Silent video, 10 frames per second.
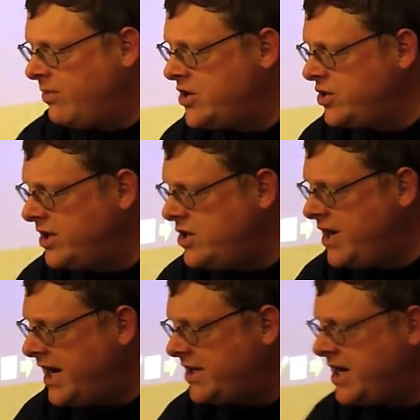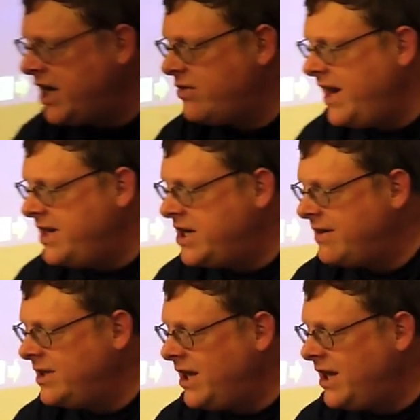Originally you get a ticket bank ticket with a